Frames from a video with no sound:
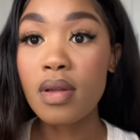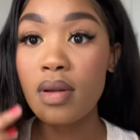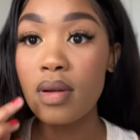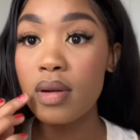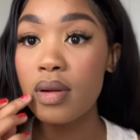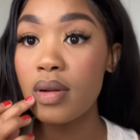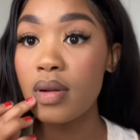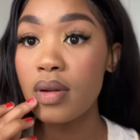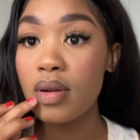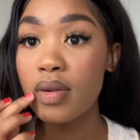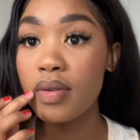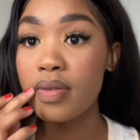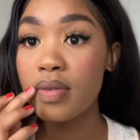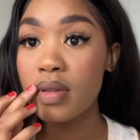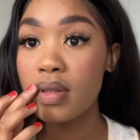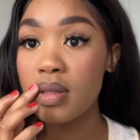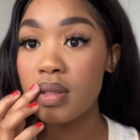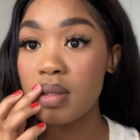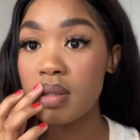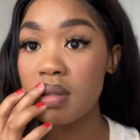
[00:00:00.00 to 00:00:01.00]
I don't know if
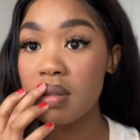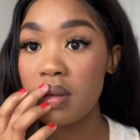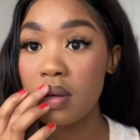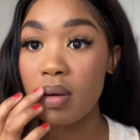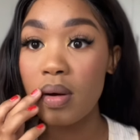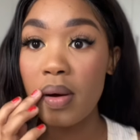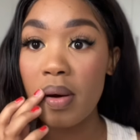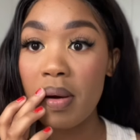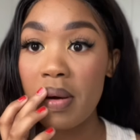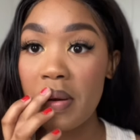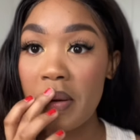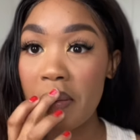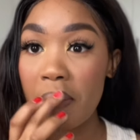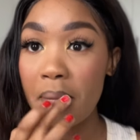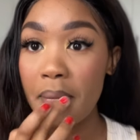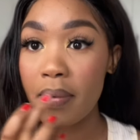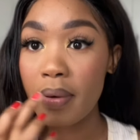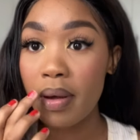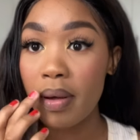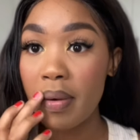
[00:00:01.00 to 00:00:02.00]
this is still on,
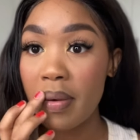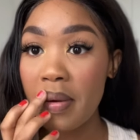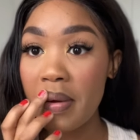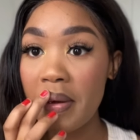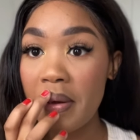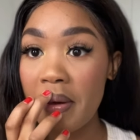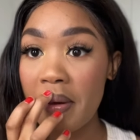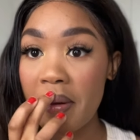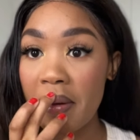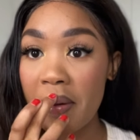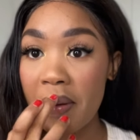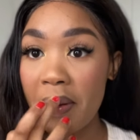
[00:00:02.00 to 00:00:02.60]
but yeah.